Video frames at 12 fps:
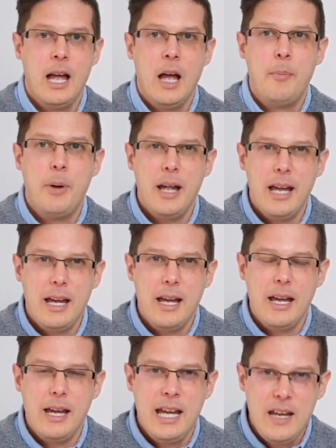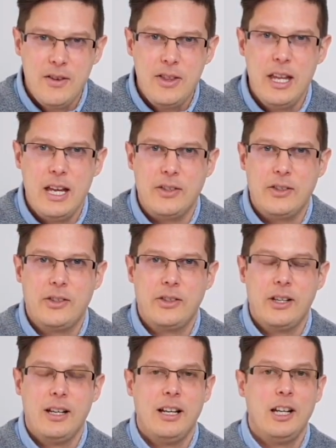But even this,
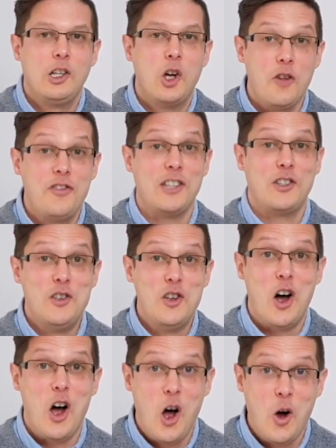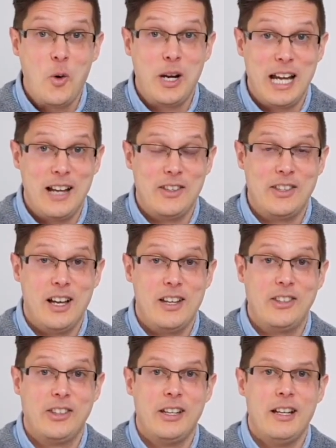God does not hold against
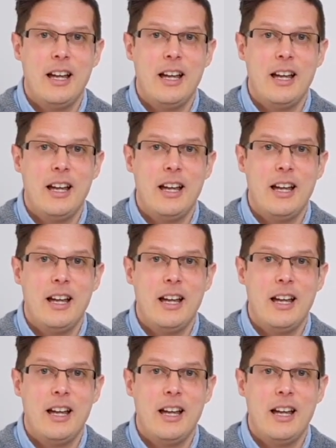us